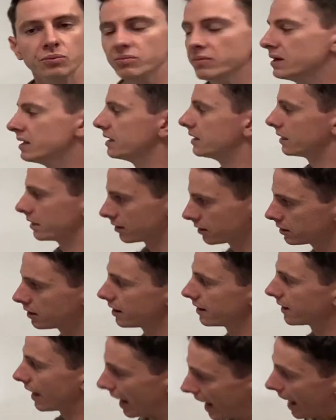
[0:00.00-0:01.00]
meaning
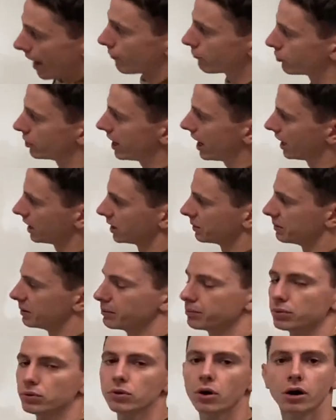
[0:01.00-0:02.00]
that every
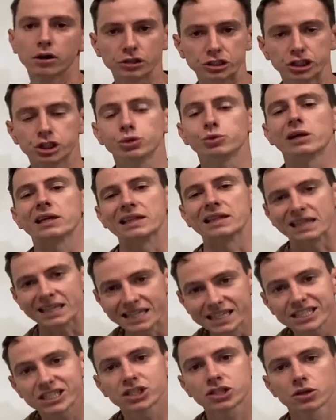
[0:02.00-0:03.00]
element belongs to at
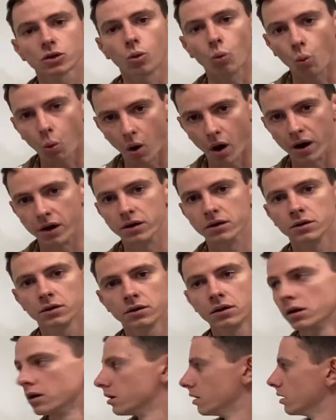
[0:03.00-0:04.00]
least one
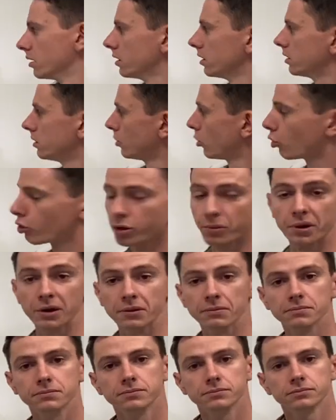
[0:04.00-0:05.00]

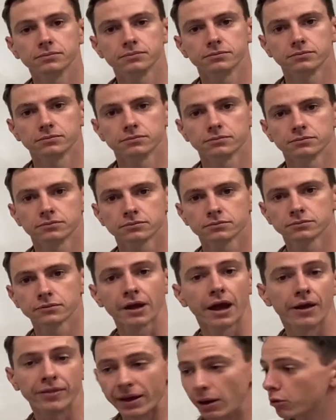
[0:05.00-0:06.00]
orbit.
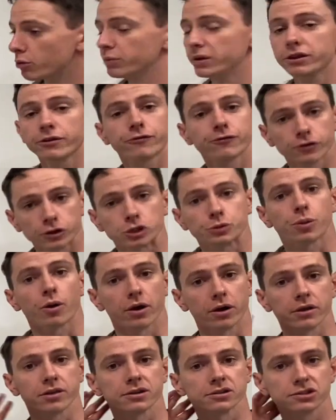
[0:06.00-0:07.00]
And that would be the first
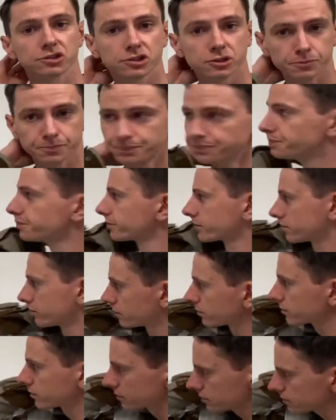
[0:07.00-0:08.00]
part of this.
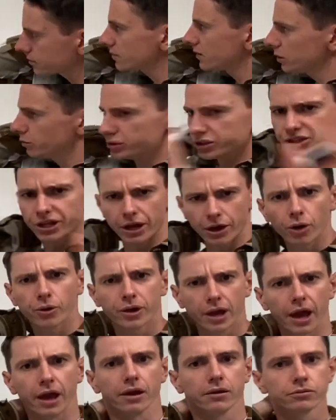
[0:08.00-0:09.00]
Say,
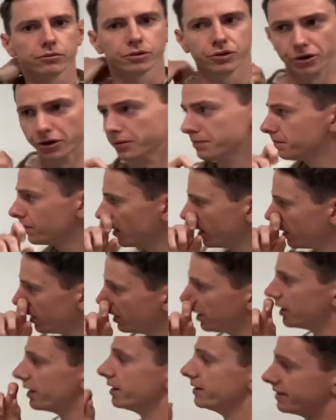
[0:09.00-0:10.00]
okay, good.
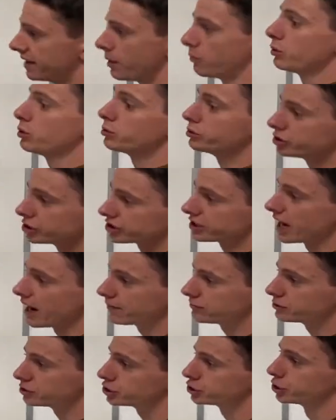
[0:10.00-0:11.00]
Then we would just
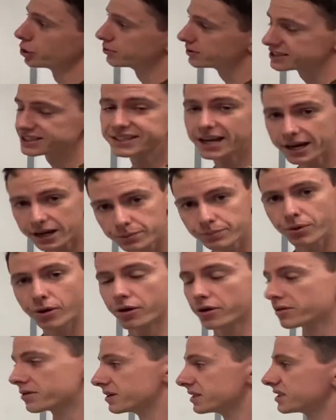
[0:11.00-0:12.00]
have to show the second
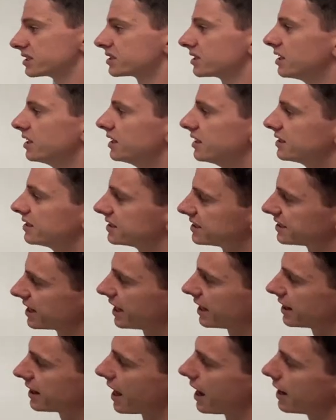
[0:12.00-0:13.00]
part of this to
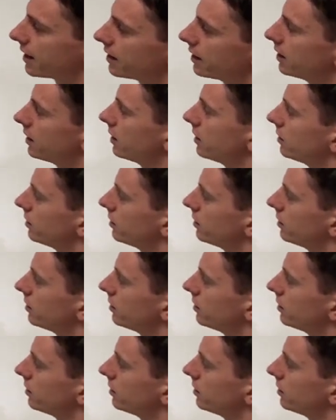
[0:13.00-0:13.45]
say that